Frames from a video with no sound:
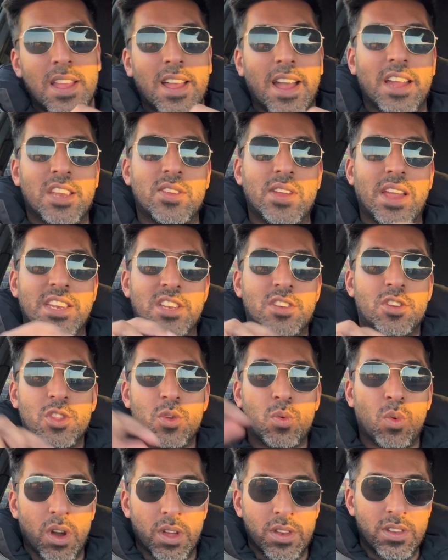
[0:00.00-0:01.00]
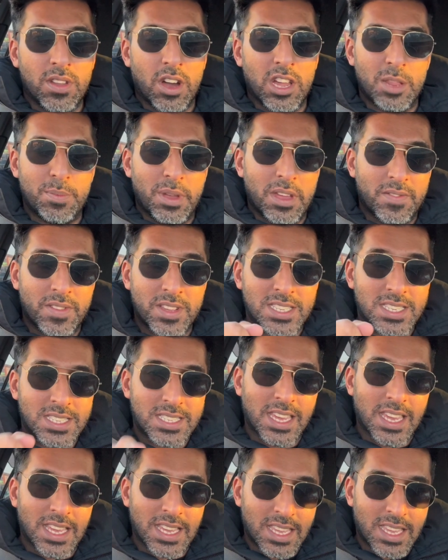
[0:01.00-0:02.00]
and you had another one on a bit of a
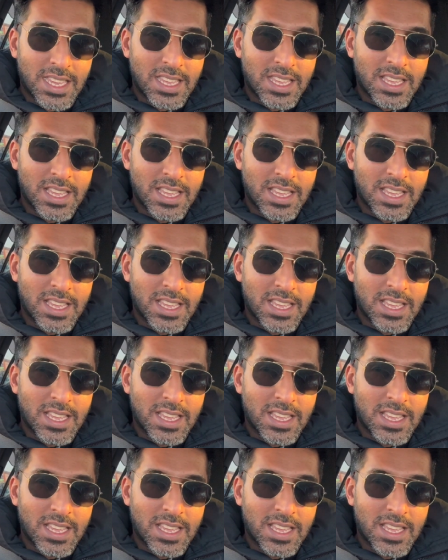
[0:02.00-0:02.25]
stick,